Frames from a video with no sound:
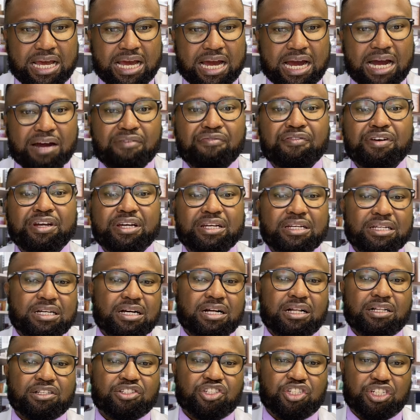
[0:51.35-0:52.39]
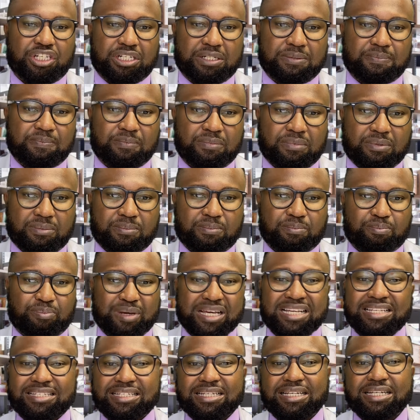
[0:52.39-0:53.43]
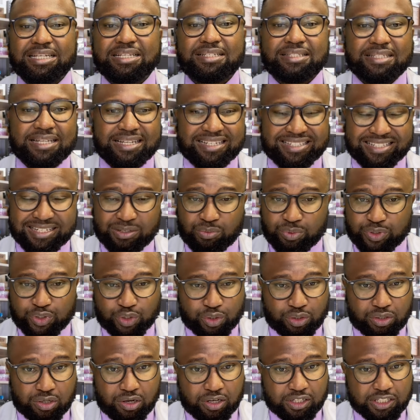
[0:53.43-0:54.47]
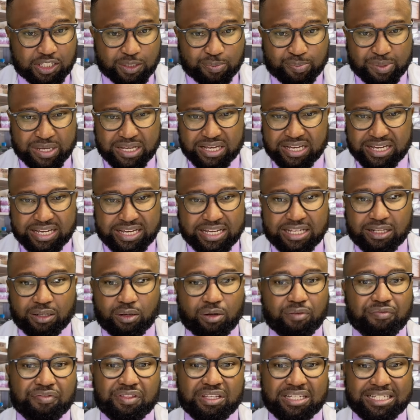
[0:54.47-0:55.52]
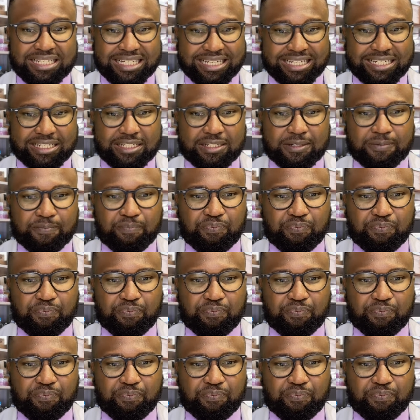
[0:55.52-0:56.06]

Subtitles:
African culture basically says that we should not speak ill of the dead.